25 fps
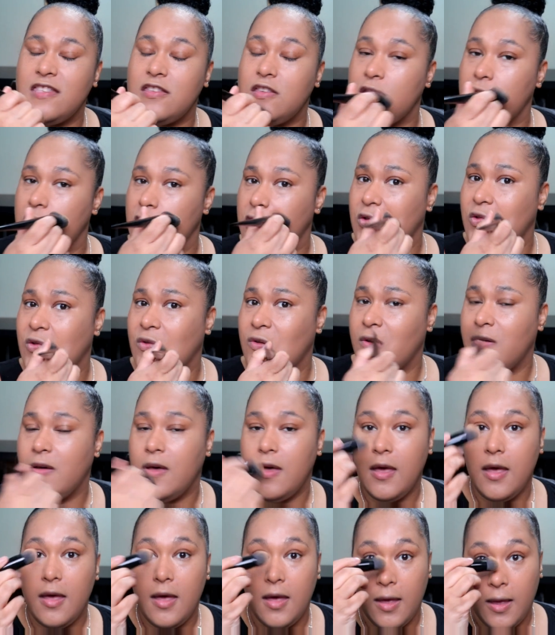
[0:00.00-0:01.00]
Do you
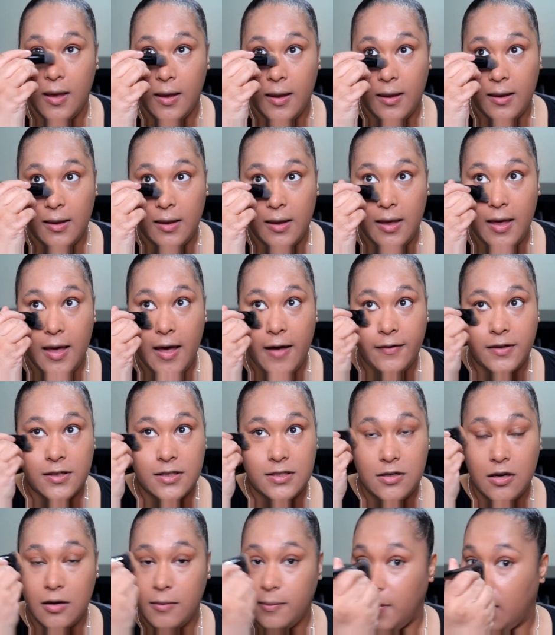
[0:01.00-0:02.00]
have to
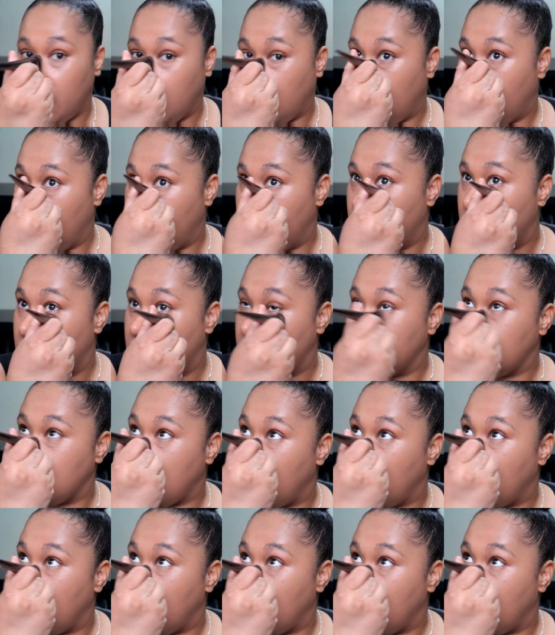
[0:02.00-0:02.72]
start making mold?